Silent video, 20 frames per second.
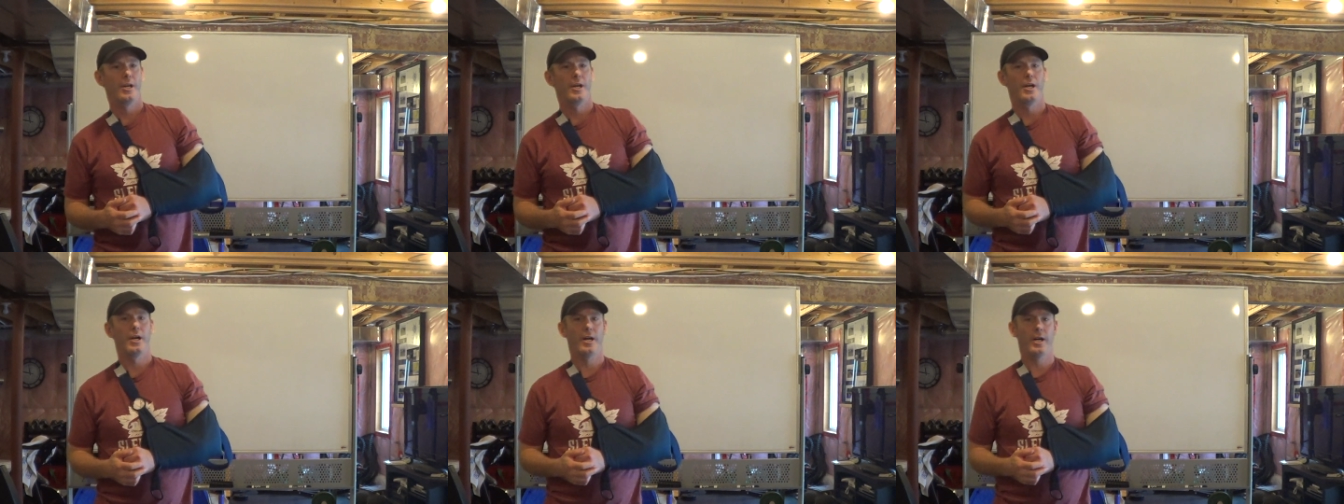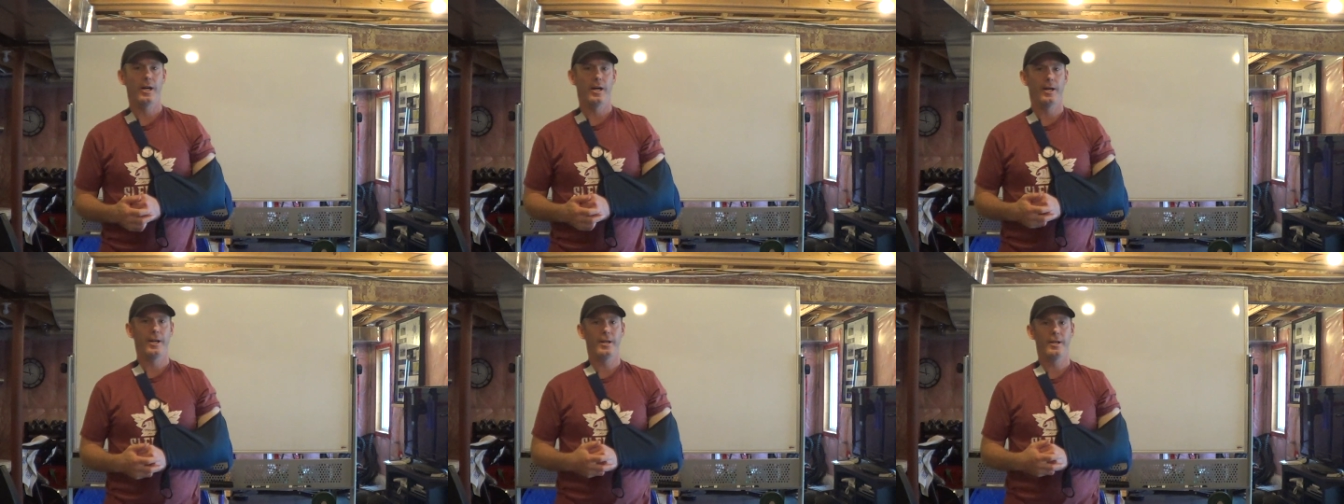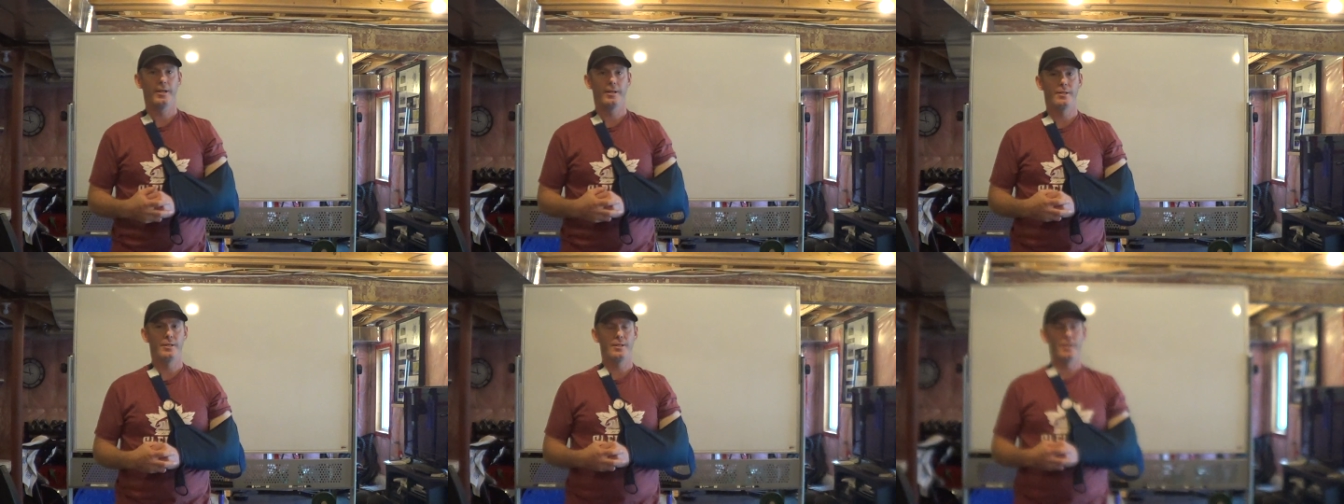
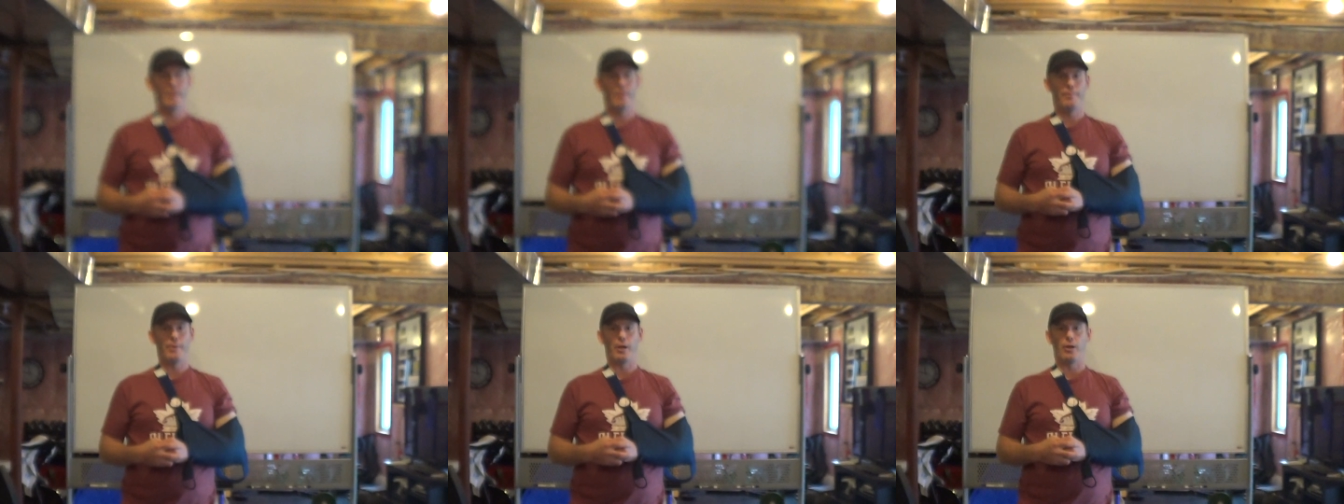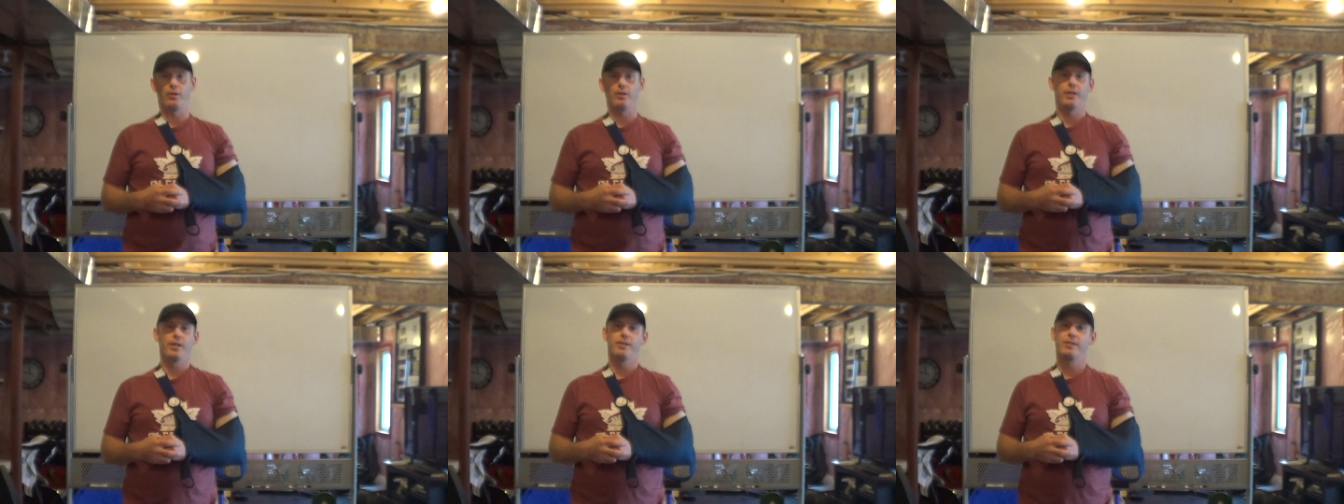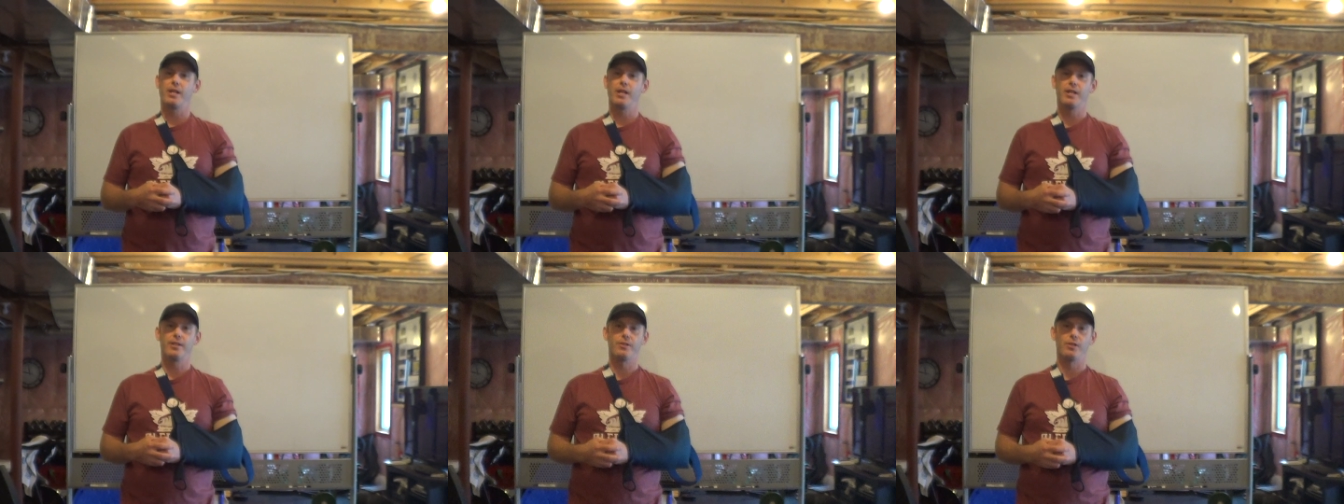it, apparently it
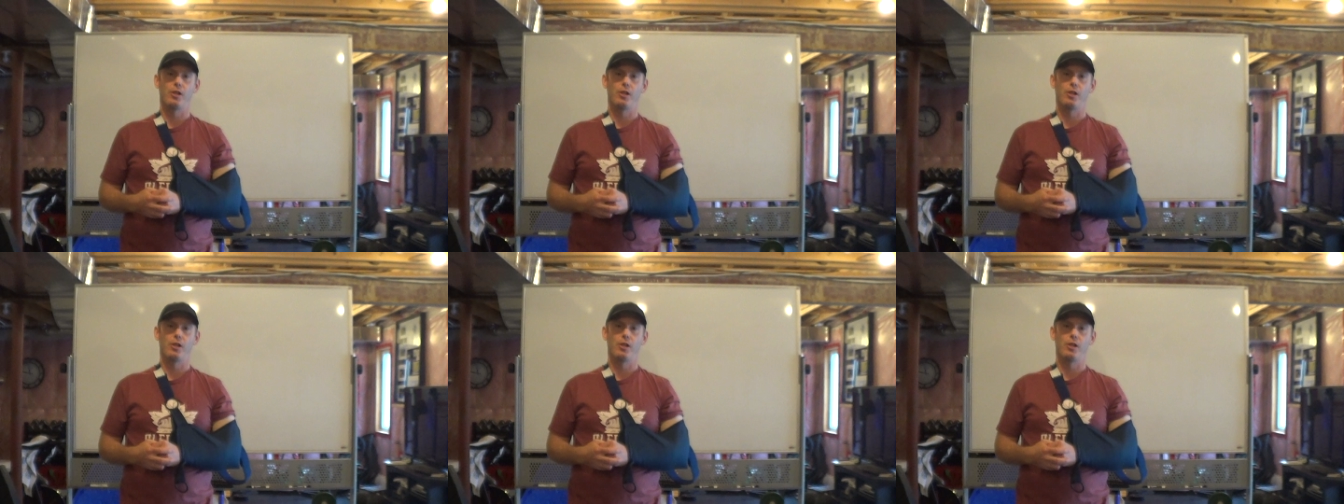takes